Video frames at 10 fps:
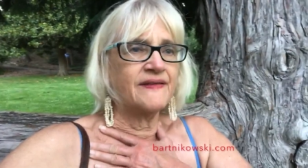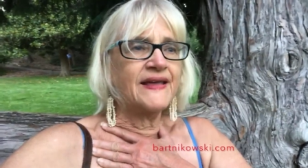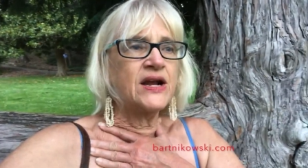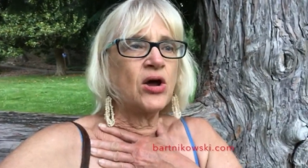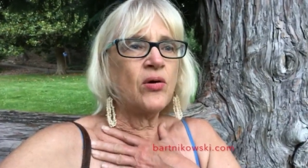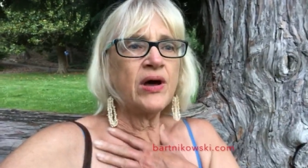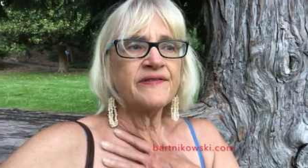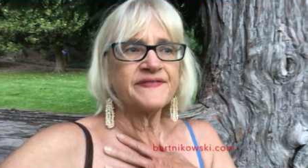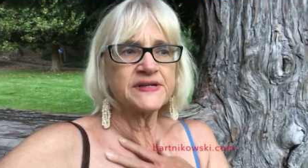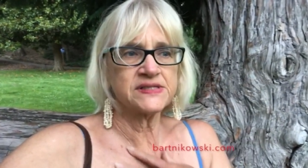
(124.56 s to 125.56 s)
They know how to
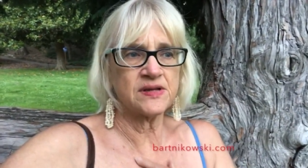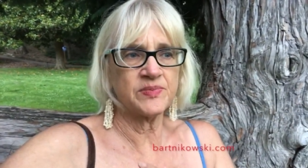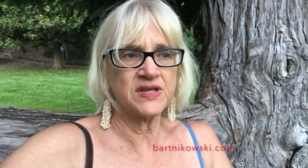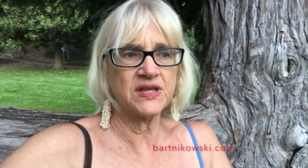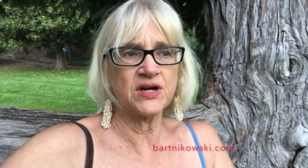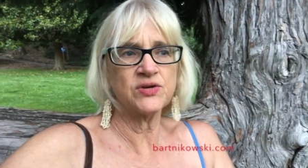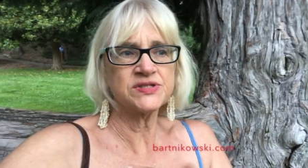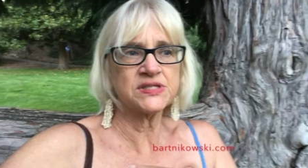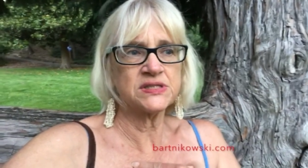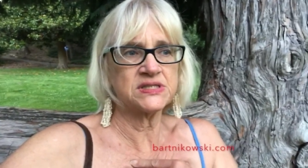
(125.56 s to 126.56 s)
fix something. They know
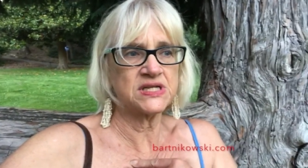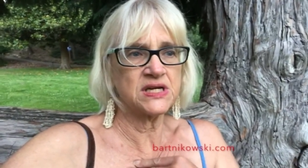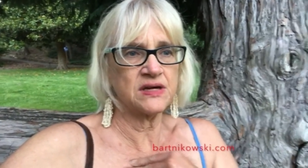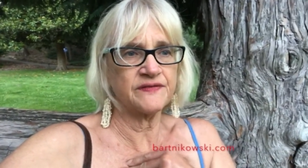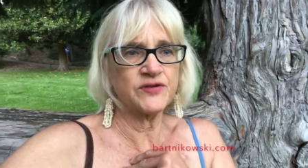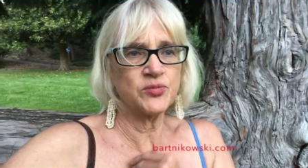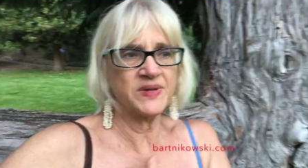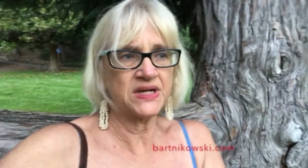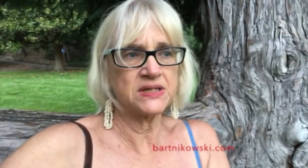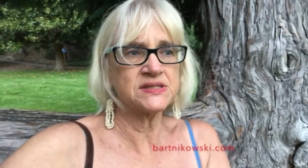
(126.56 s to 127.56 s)
it's going to take a few
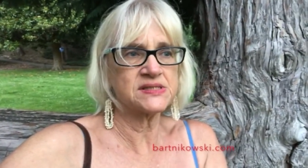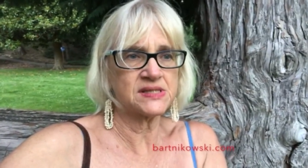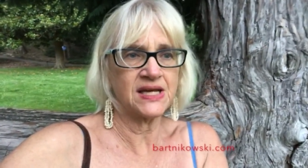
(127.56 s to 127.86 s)
minutes.